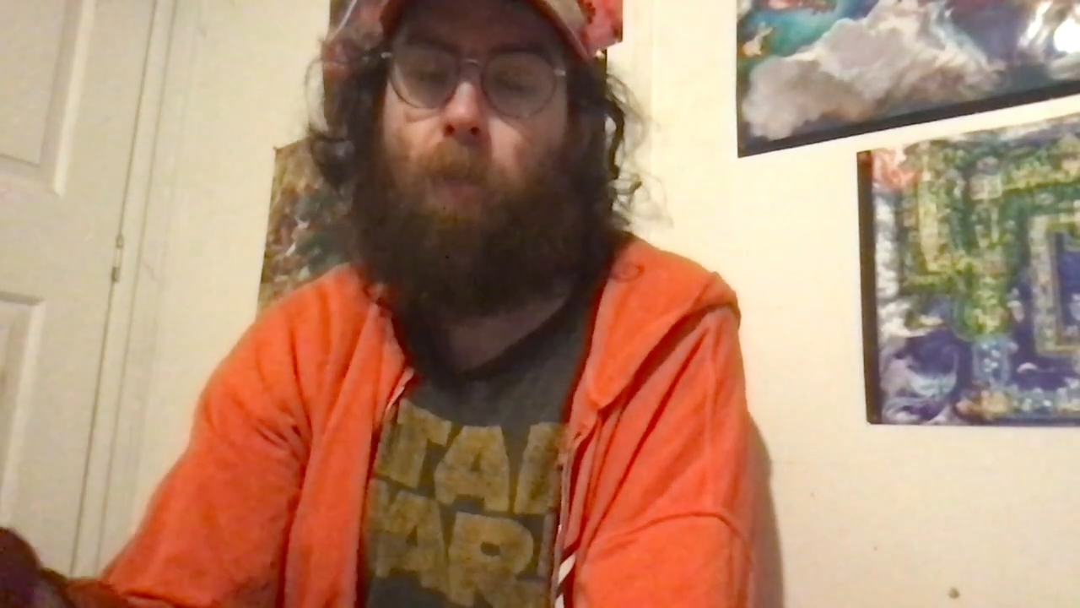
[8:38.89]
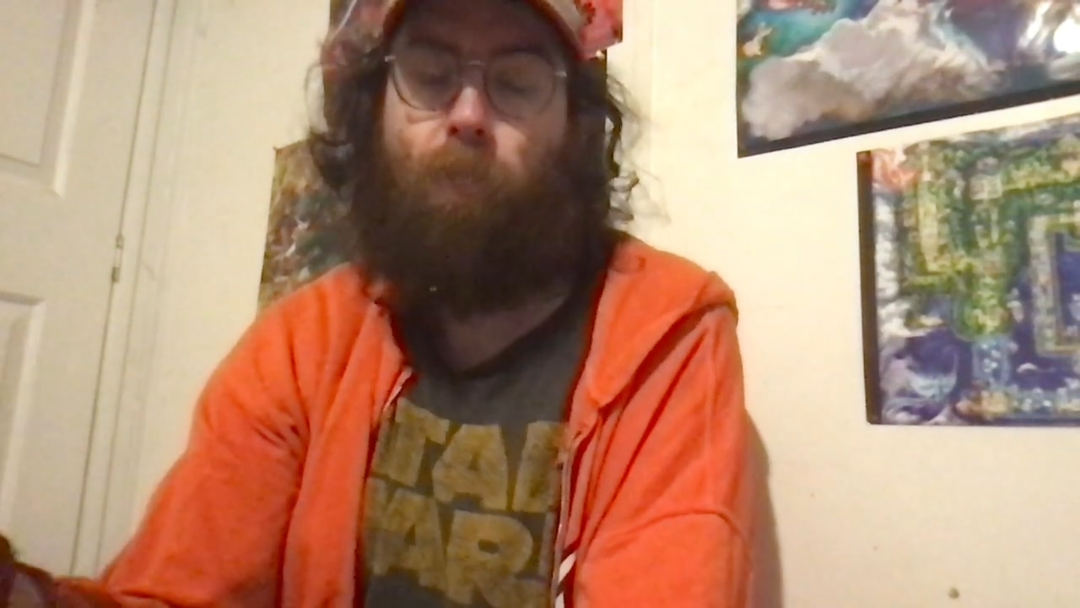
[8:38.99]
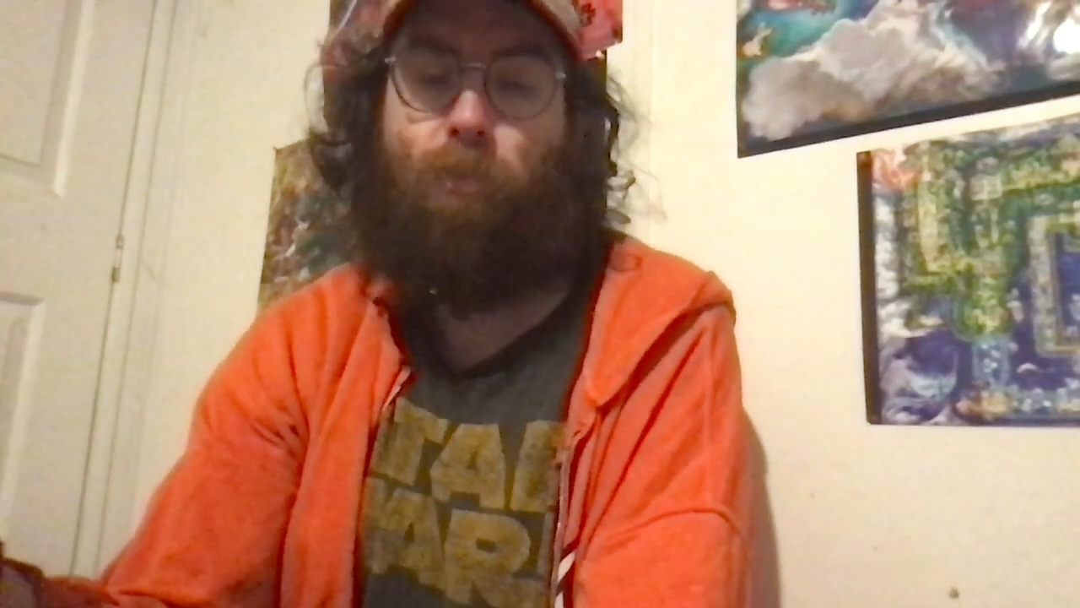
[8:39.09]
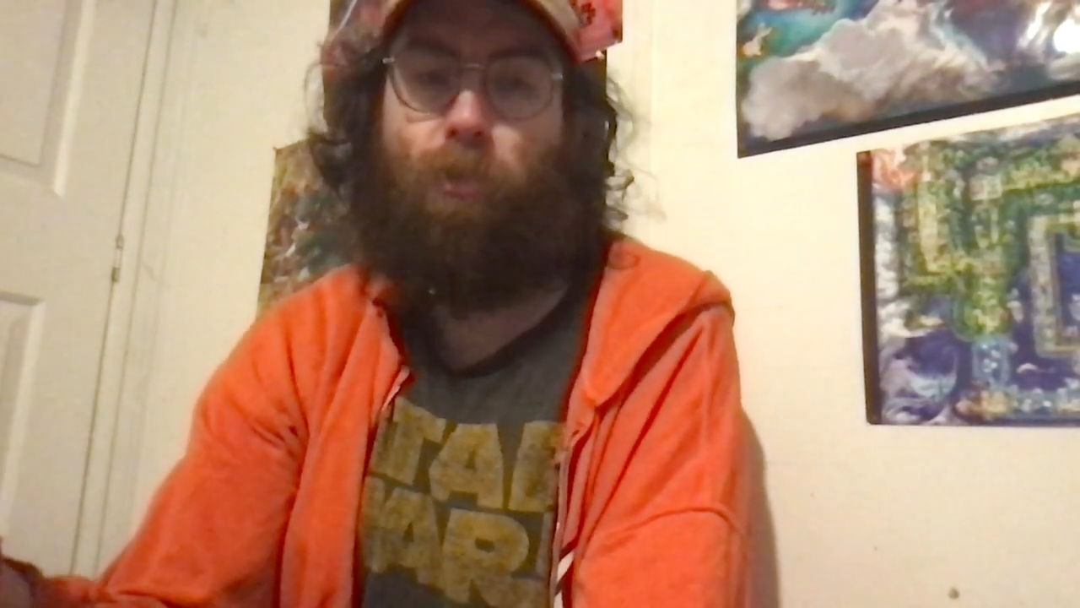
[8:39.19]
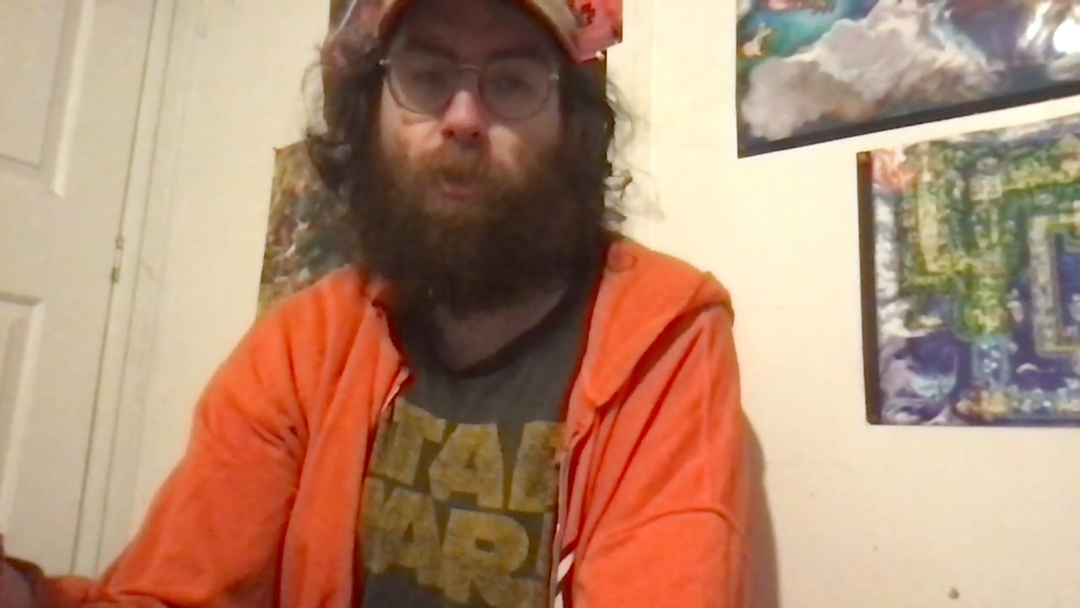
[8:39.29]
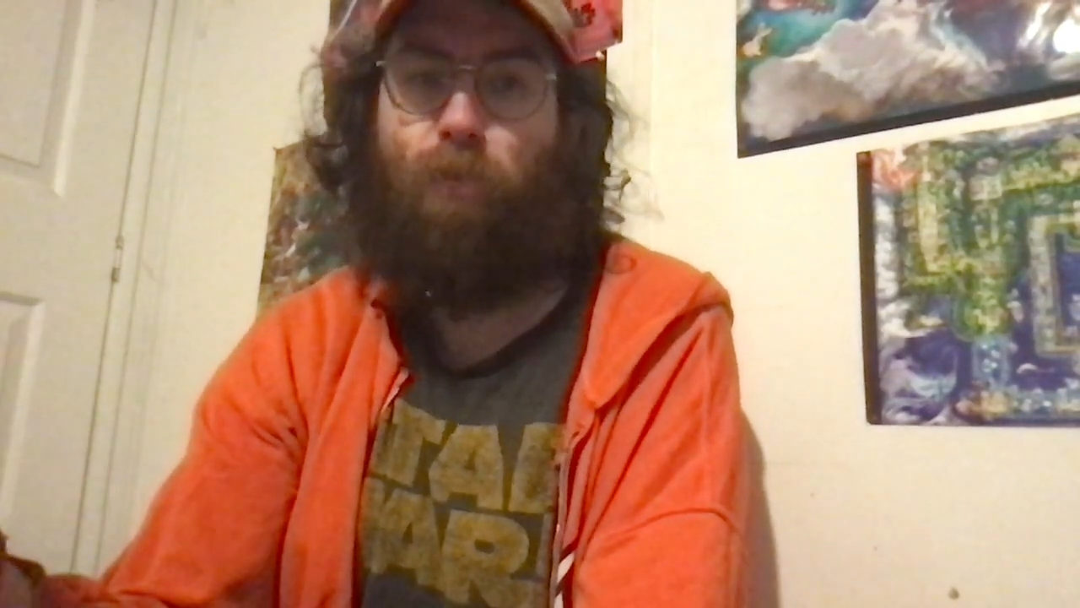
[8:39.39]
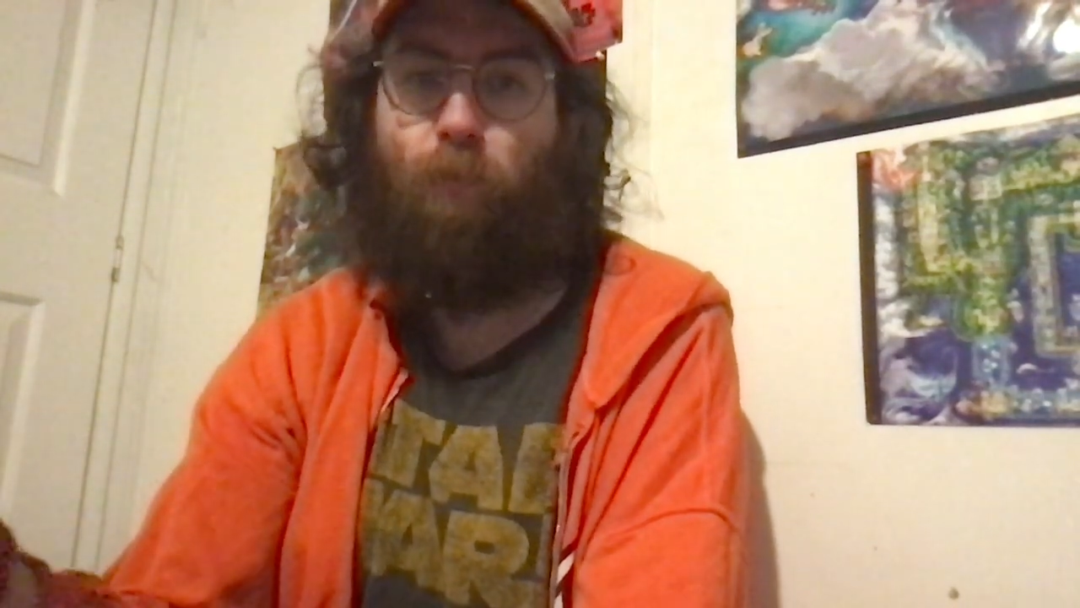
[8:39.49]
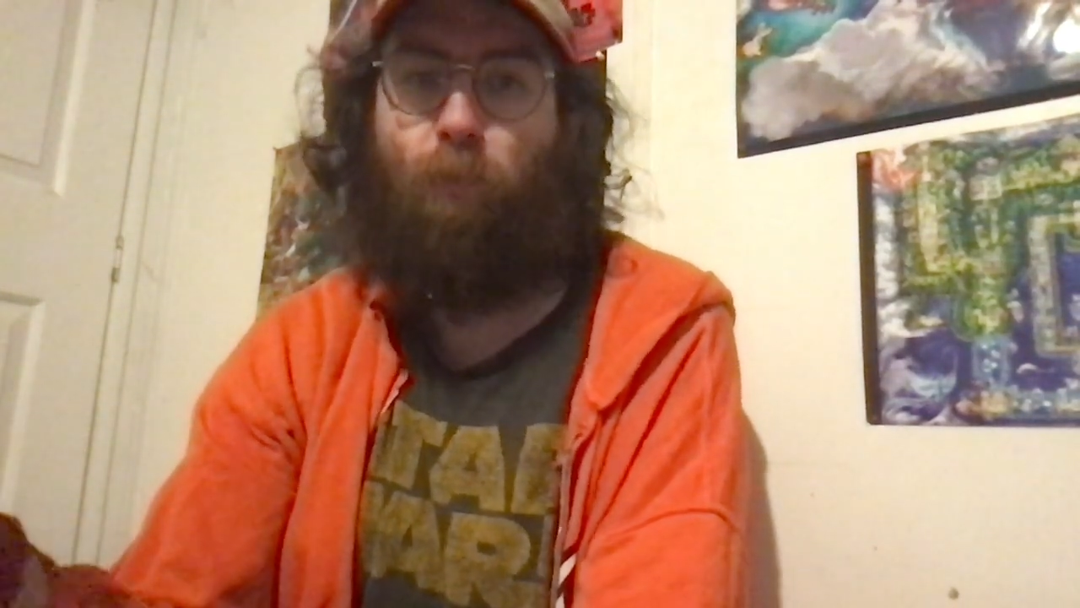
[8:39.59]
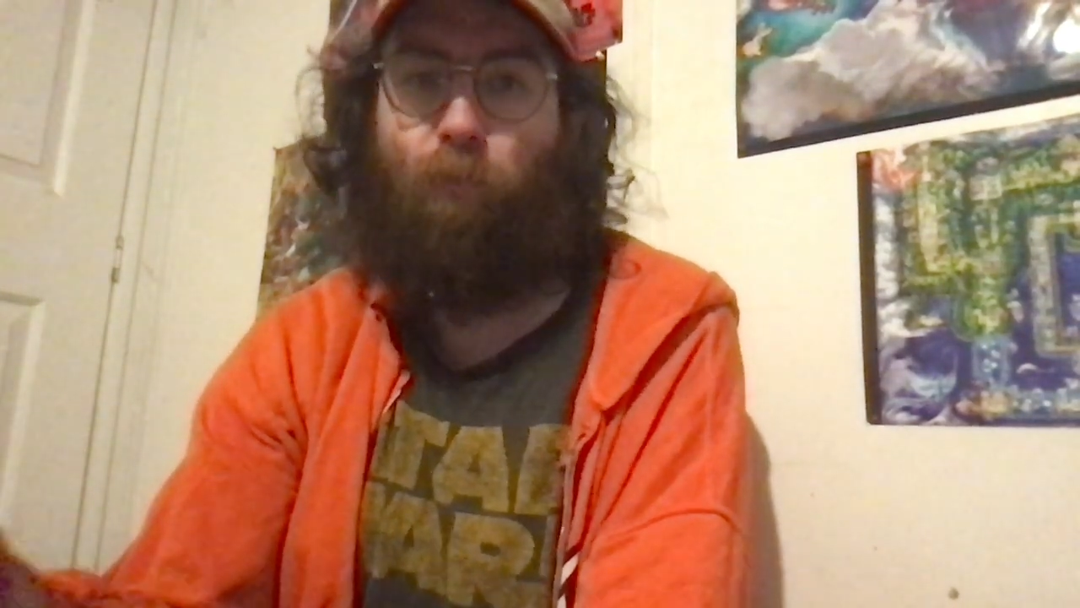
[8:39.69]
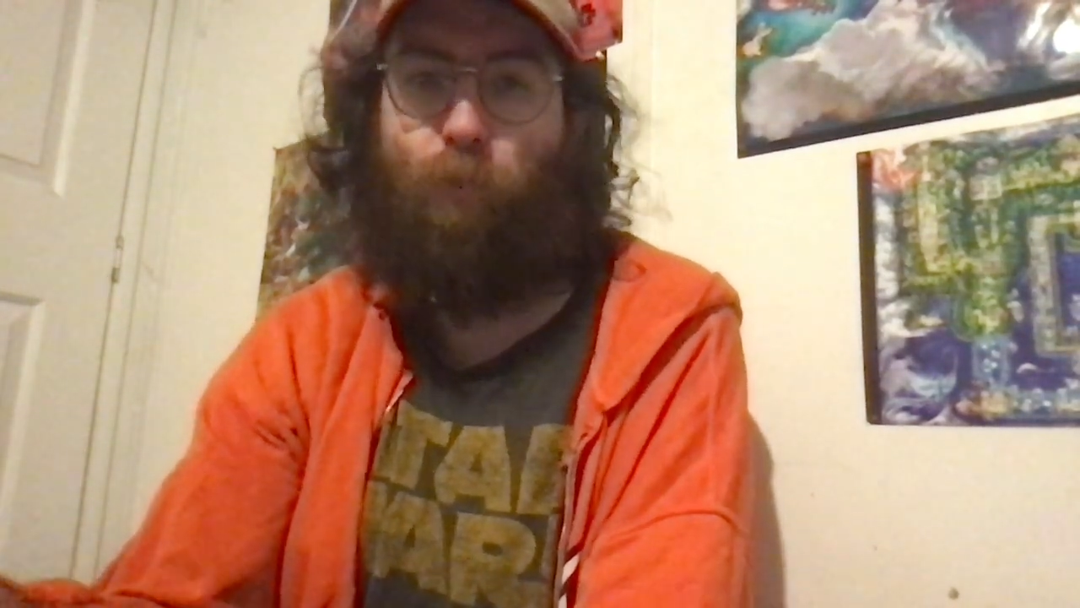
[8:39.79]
Brazilian's favorite